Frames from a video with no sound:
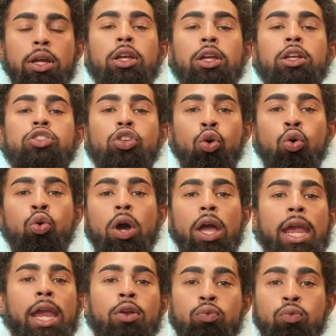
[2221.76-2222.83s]
So
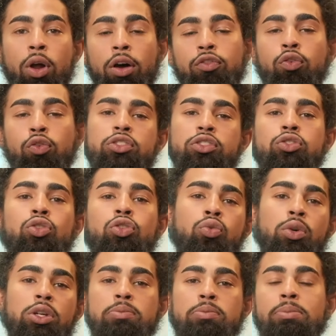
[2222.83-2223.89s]
a rough crystal
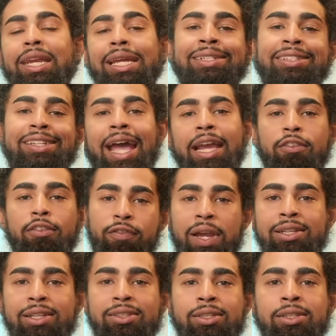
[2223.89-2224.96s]
with many jagged
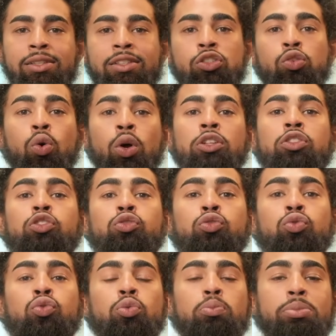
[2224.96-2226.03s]
faces is going
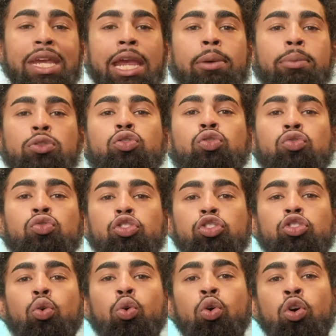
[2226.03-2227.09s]
to be able to
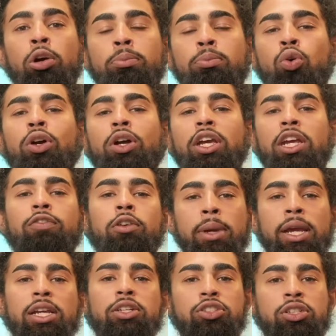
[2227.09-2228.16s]
store more
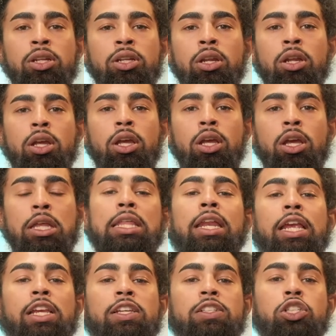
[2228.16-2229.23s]
information than
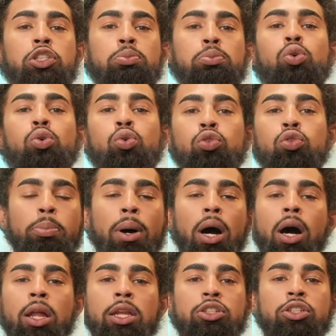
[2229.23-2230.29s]
a smooth
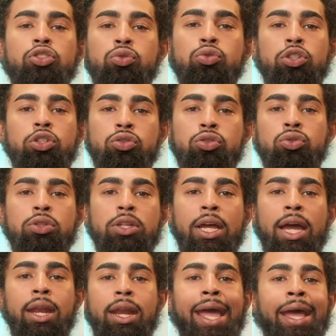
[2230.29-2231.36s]
polished crystal
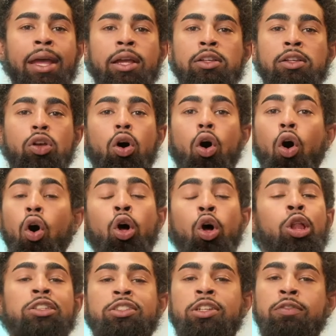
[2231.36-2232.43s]
that has all
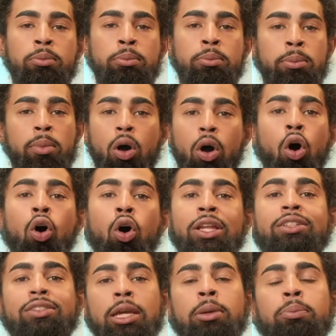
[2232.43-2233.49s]
its, all
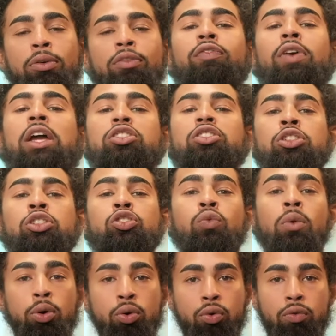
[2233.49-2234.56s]
its imperfections
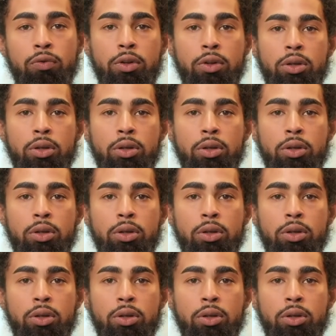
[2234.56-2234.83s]
removed.